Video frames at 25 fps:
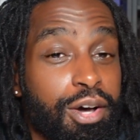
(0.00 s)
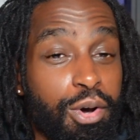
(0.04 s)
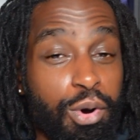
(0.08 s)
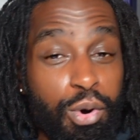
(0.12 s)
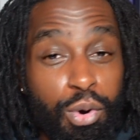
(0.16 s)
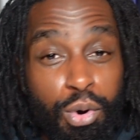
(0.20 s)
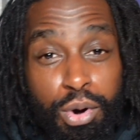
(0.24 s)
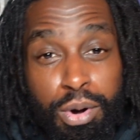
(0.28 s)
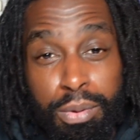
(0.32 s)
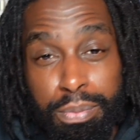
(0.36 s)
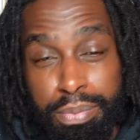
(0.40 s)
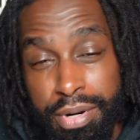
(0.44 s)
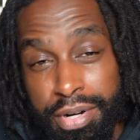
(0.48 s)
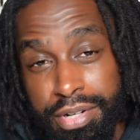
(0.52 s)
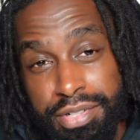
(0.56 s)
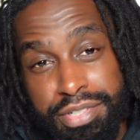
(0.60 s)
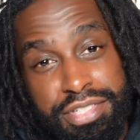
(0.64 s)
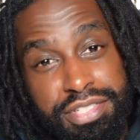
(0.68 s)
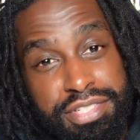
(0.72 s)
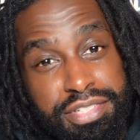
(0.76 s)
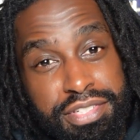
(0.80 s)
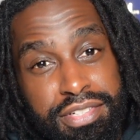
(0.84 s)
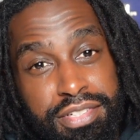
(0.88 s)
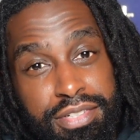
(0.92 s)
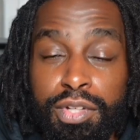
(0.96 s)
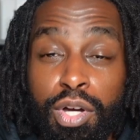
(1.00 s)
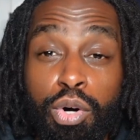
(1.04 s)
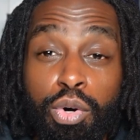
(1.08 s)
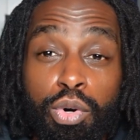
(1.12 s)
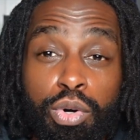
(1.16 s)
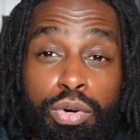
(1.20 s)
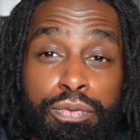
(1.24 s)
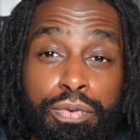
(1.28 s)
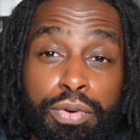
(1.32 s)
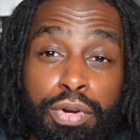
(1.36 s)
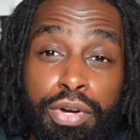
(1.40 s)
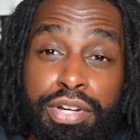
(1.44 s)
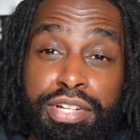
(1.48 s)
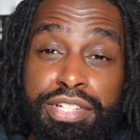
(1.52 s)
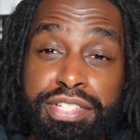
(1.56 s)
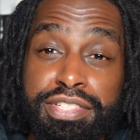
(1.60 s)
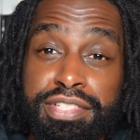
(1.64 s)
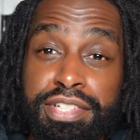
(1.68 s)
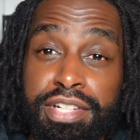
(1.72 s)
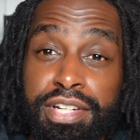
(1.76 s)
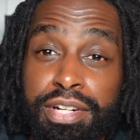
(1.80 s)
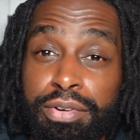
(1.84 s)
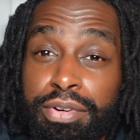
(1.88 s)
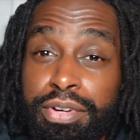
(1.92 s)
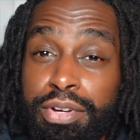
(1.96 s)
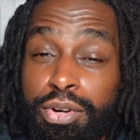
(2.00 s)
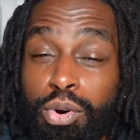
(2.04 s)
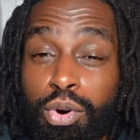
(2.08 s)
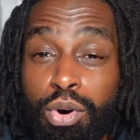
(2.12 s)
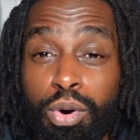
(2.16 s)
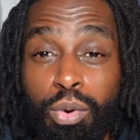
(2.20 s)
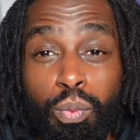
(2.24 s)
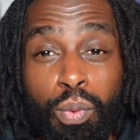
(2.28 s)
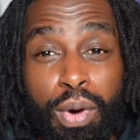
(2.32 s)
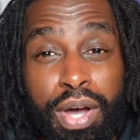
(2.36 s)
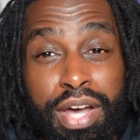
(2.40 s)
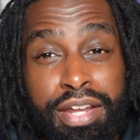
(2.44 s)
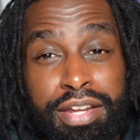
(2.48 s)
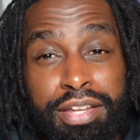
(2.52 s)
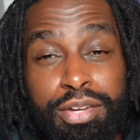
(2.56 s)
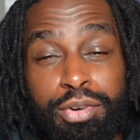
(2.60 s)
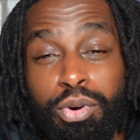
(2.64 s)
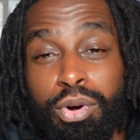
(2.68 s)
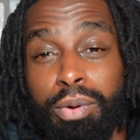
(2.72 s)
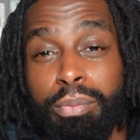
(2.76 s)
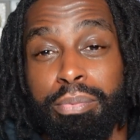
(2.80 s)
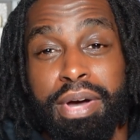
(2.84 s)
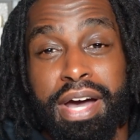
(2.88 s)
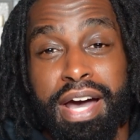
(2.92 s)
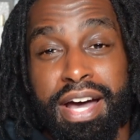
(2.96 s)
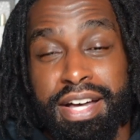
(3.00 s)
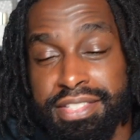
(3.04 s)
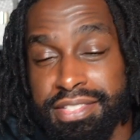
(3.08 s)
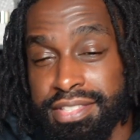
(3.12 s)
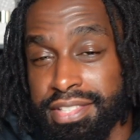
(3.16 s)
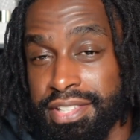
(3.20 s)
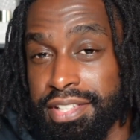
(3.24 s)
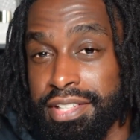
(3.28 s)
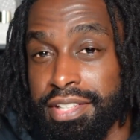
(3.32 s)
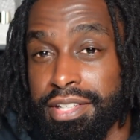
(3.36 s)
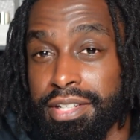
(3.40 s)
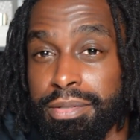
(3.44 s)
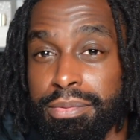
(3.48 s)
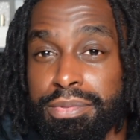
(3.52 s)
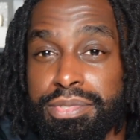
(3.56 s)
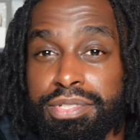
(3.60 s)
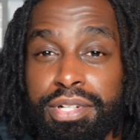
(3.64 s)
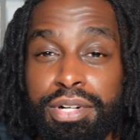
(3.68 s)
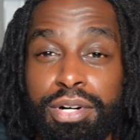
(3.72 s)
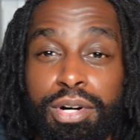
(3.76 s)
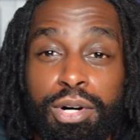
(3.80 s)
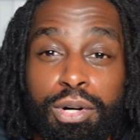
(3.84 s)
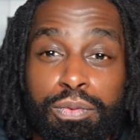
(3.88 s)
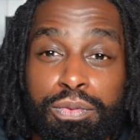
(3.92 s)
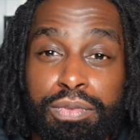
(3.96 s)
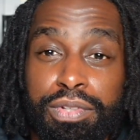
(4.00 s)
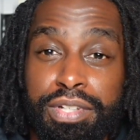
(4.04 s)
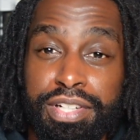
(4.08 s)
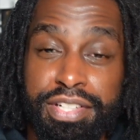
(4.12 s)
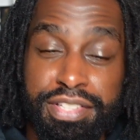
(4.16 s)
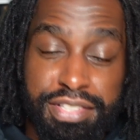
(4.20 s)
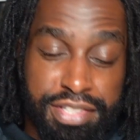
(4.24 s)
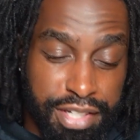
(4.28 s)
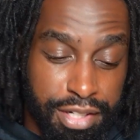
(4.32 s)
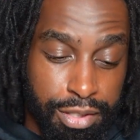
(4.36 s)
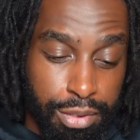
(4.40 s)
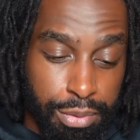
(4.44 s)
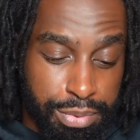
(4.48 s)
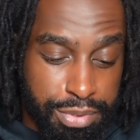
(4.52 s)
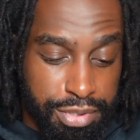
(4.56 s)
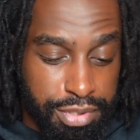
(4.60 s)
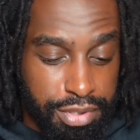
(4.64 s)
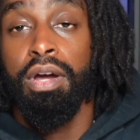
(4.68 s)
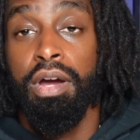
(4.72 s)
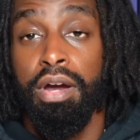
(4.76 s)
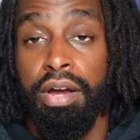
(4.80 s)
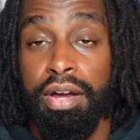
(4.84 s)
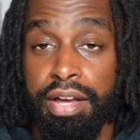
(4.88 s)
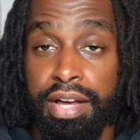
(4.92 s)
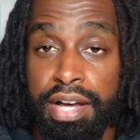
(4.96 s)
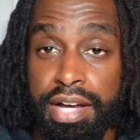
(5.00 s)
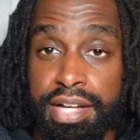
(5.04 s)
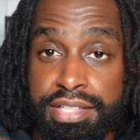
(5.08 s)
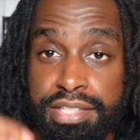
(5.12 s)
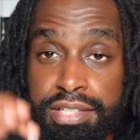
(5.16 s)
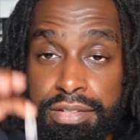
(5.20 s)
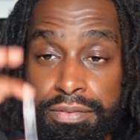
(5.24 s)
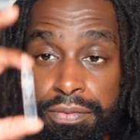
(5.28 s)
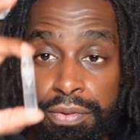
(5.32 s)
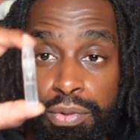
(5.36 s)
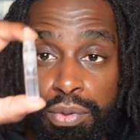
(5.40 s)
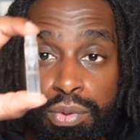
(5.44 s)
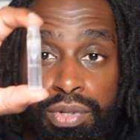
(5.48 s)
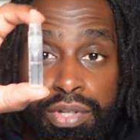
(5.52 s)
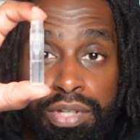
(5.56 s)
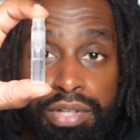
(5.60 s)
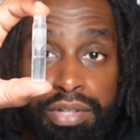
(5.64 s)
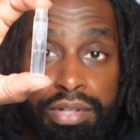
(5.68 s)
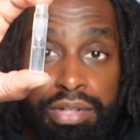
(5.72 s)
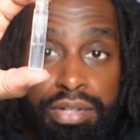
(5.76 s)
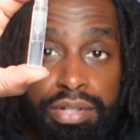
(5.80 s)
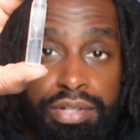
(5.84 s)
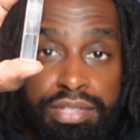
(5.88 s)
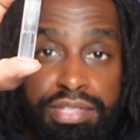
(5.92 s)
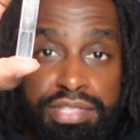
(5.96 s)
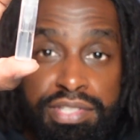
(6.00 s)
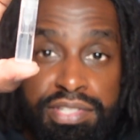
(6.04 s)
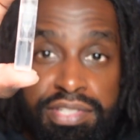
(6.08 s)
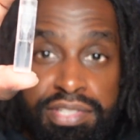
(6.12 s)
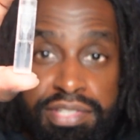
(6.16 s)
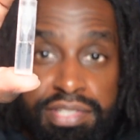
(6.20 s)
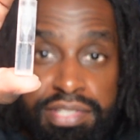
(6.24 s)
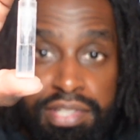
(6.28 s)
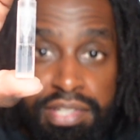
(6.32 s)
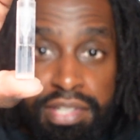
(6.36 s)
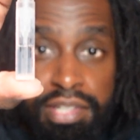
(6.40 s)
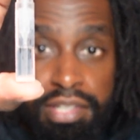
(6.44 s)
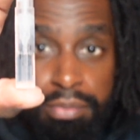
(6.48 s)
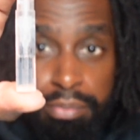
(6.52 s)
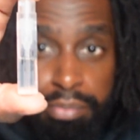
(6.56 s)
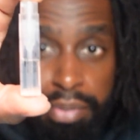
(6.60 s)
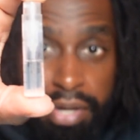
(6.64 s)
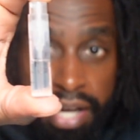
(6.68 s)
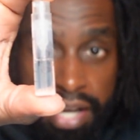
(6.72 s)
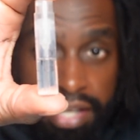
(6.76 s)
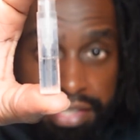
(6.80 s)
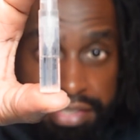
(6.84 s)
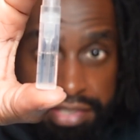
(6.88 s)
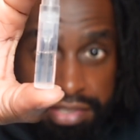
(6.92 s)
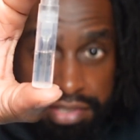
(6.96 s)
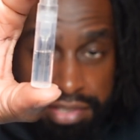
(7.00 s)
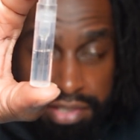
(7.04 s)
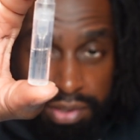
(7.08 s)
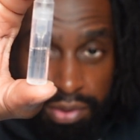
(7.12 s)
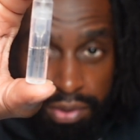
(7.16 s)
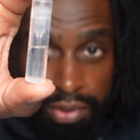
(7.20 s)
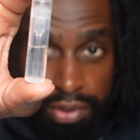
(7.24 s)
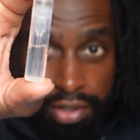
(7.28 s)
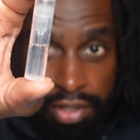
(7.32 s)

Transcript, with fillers: on purchasing or if you're considering on waiting or passing it up. So hopefully this helps. All right, guys, if you can see past this little